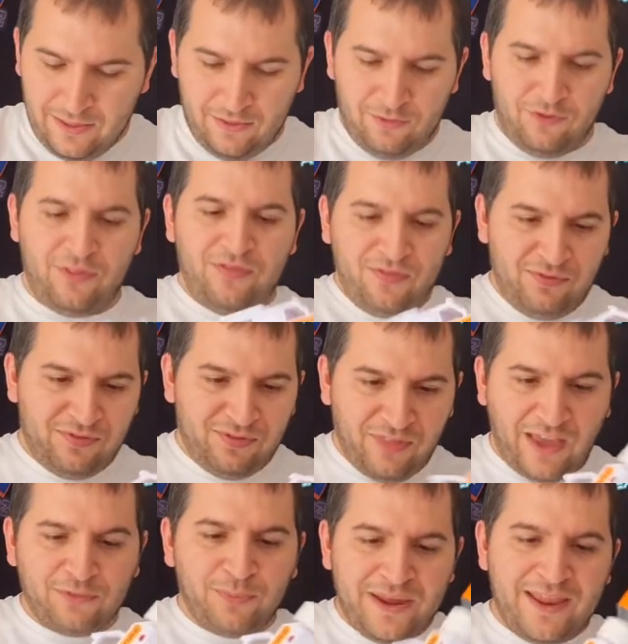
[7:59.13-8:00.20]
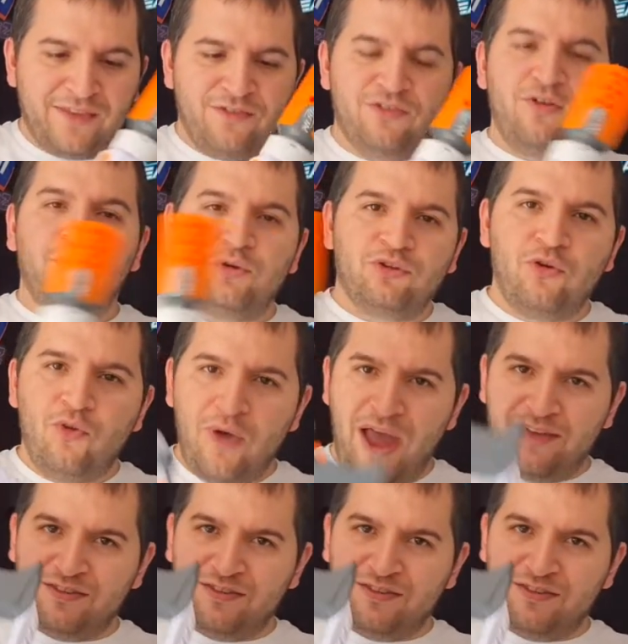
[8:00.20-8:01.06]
So that's why this is number 2. It's a